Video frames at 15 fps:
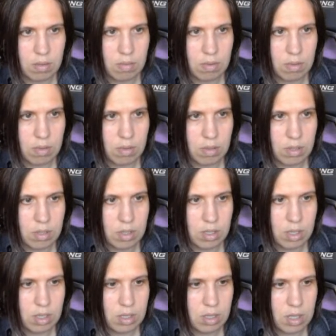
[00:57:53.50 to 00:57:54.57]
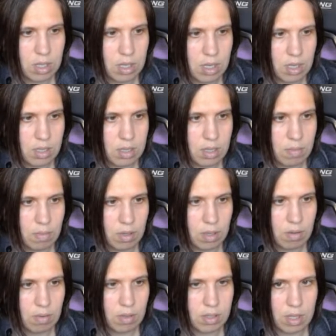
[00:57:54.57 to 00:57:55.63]
we'll change this and we'll
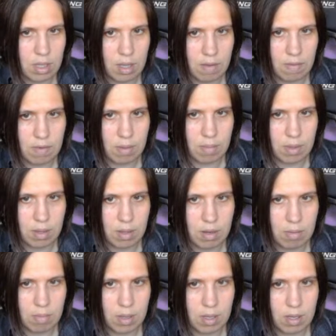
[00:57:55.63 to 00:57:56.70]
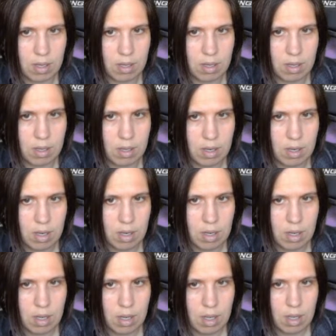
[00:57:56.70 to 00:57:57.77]
increase the lifetime a little bit.
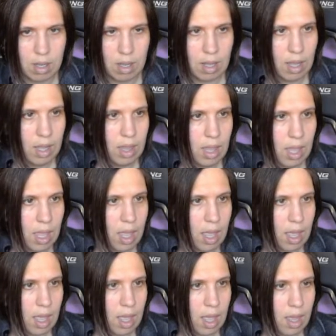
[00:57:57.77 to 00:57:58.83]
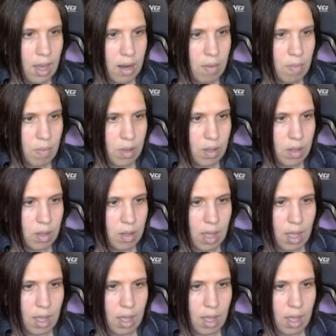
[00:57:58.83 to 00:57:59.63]
And we'll